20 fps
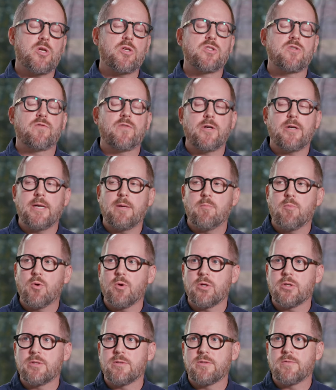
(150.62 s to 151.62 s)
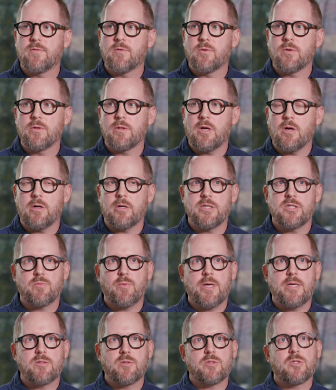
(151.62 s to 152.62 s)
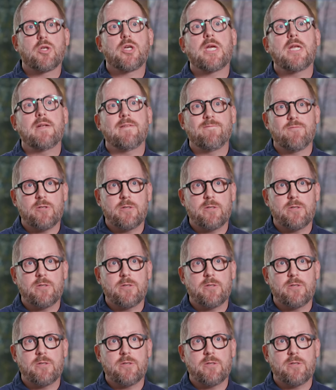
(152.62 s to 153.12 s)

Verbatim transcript: also very important for The Artist's Way, was looking at